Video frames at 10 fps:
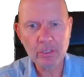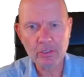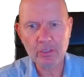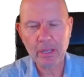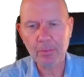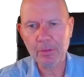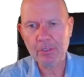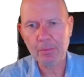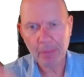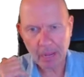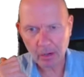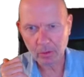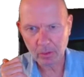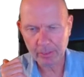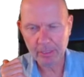an established
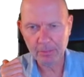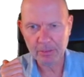backward looking